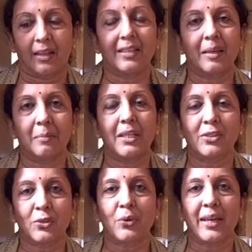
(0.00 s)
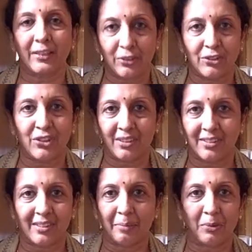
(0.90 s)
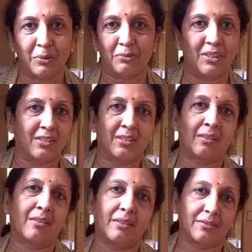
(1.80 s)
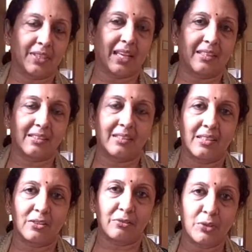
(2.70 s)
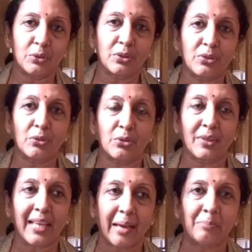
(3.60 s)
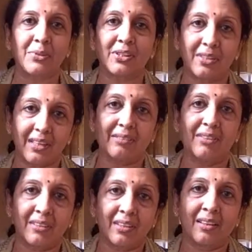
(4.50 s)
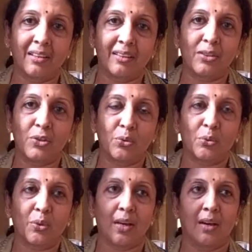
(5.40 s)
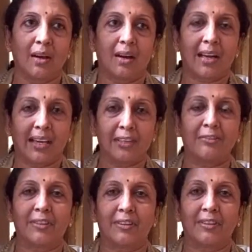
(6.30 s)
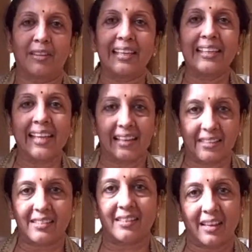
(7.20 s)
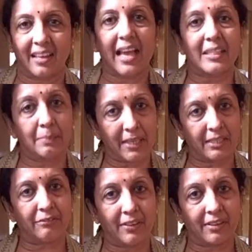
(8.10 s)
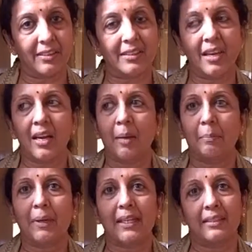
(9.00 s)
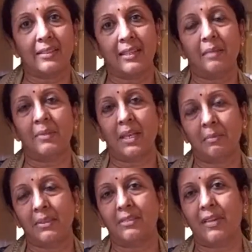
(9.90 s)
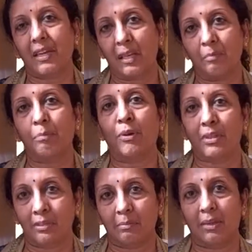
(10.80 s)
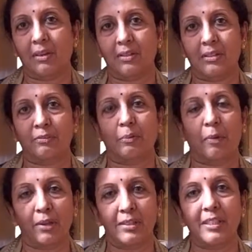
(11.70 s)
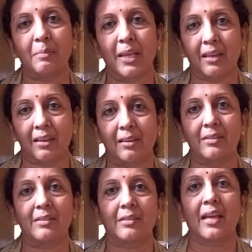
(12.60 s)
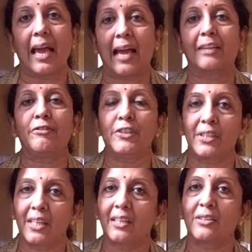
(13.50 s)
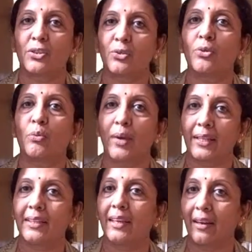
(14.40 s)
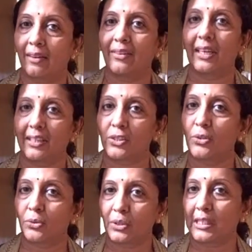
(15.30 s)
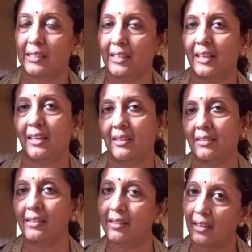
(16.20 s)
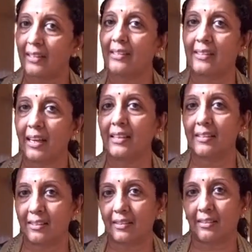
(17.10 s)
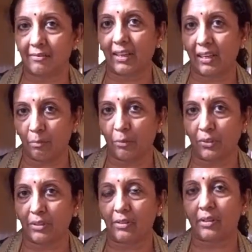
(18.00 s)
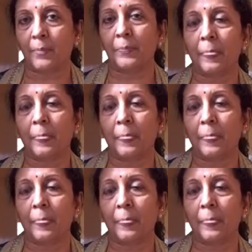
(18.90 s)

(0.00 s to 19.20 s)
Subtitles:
India being so heterogeneous, I mean, we've just heard of the categories of youth. So to capture everything into a kind of a index has been difficult. But at the same time, it's very important because for policymakers and for states to know where they are related to these indicators, the exercise is very important.